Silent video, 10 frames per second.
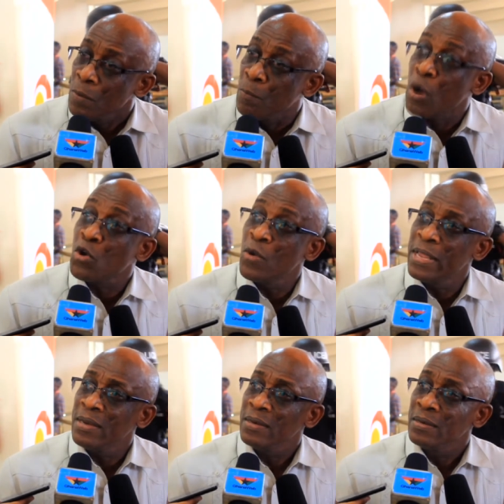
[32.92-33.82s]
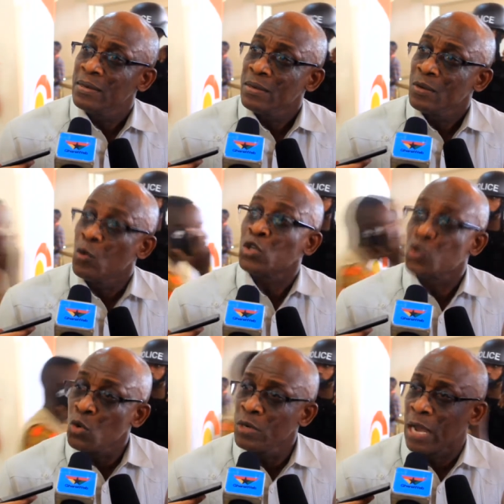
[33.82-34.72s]
Borrowing
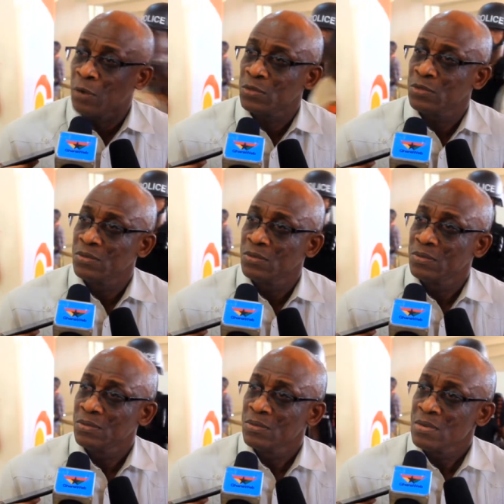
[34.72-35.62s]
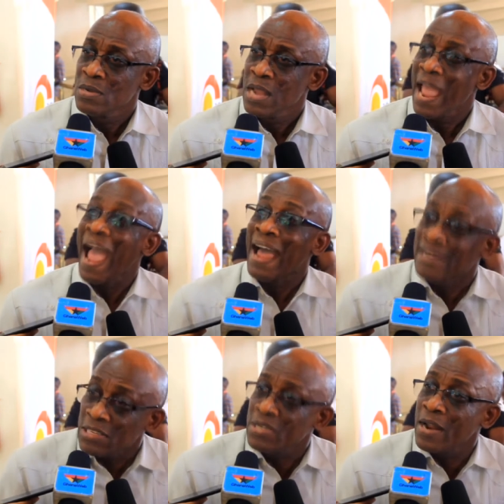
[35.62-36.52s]
was ruled out.
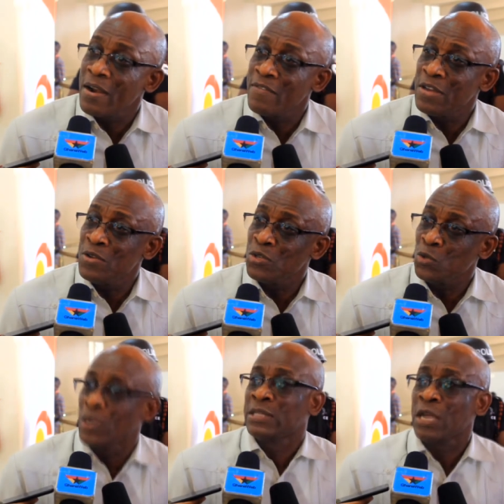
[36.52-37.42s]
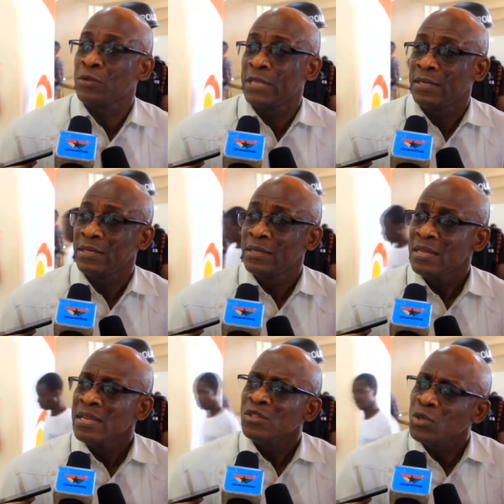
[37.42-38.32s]
Additional revenues were touted.
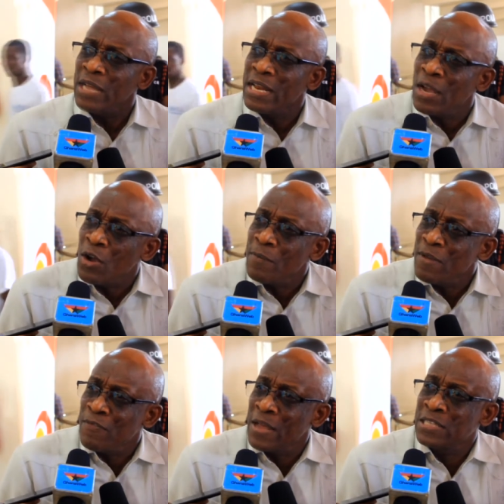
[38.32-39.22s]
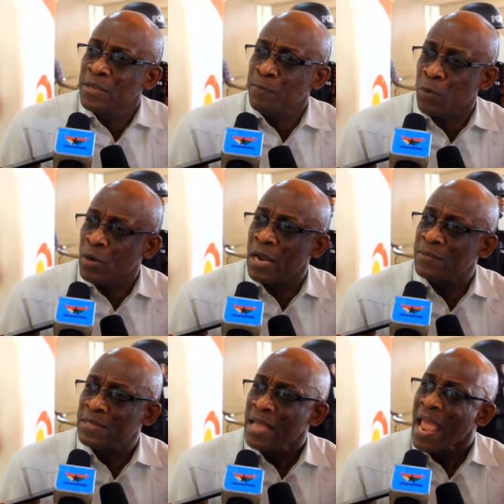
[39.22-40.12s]
Today, the government flagship
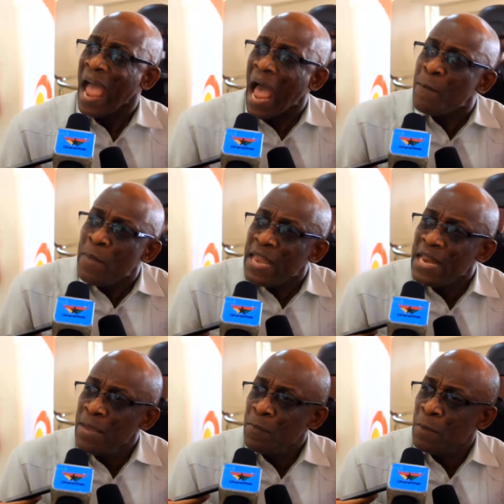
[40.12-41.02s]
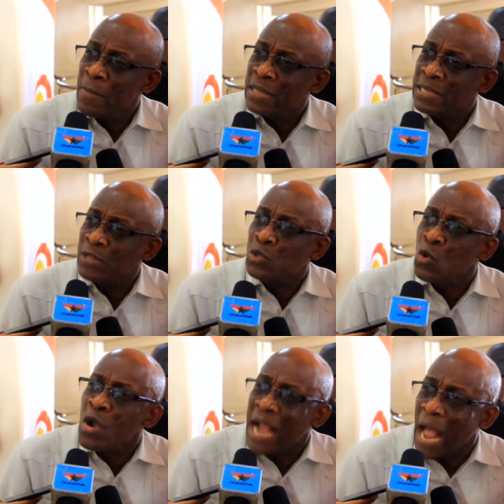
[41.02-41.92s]
programs are being implemented
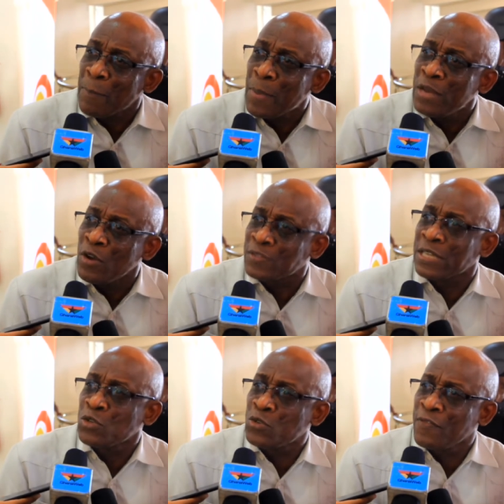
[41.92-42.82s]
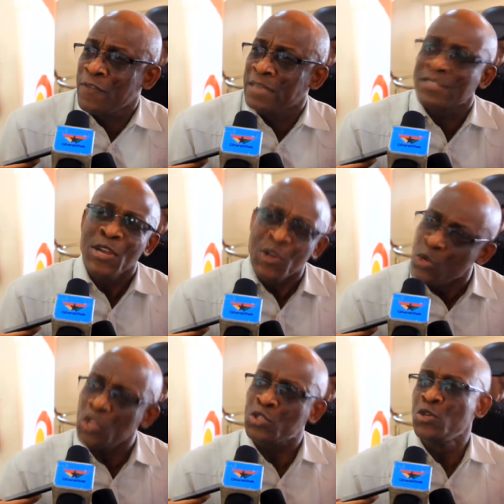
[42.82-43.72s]
through capping of statutory funds,
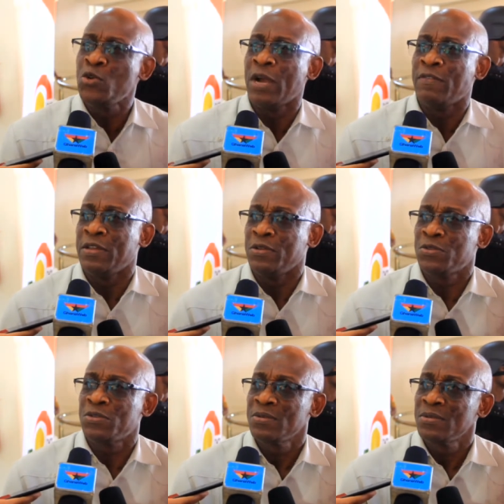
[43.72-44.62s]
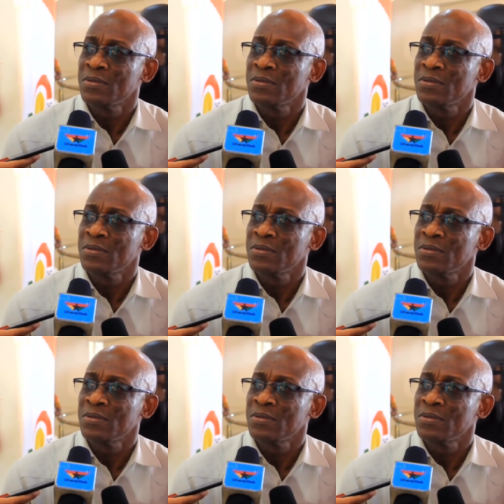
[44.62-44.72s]
not new revenues.